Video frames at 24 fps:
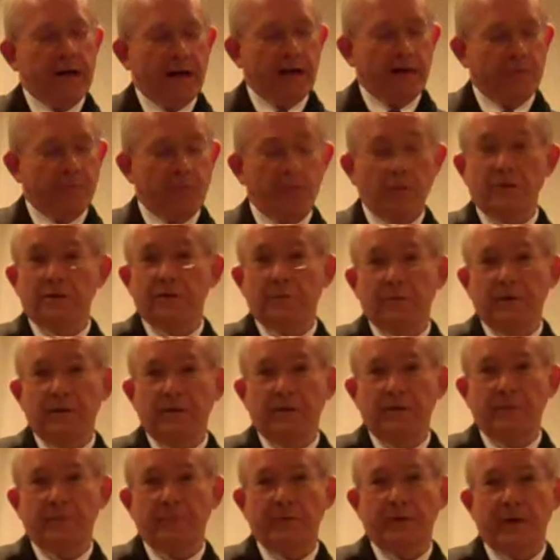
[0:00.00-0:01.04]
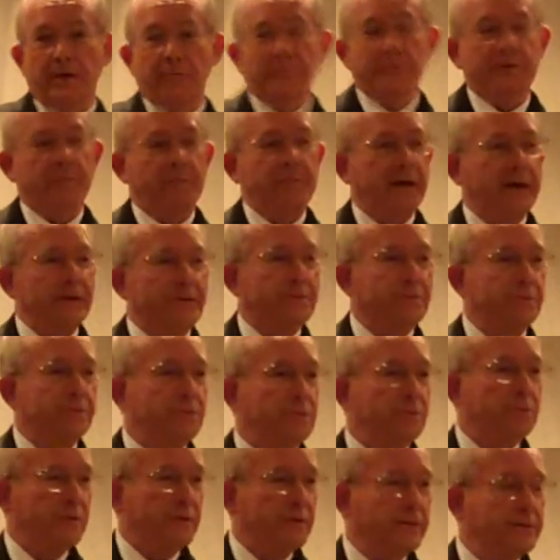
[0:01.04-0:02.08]
I've worked with him when I was ambassador
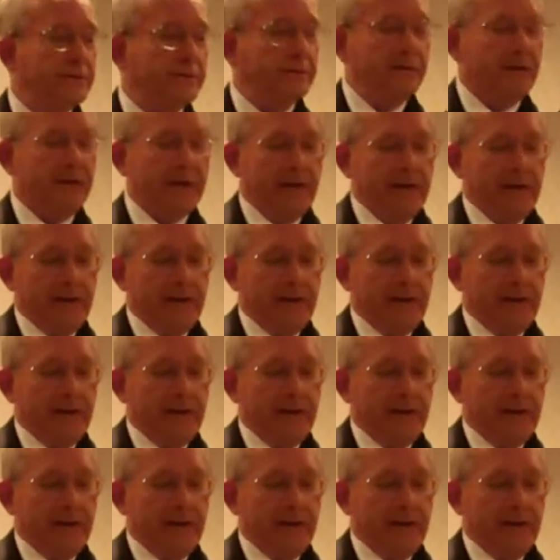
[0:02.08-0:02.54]
to Jordan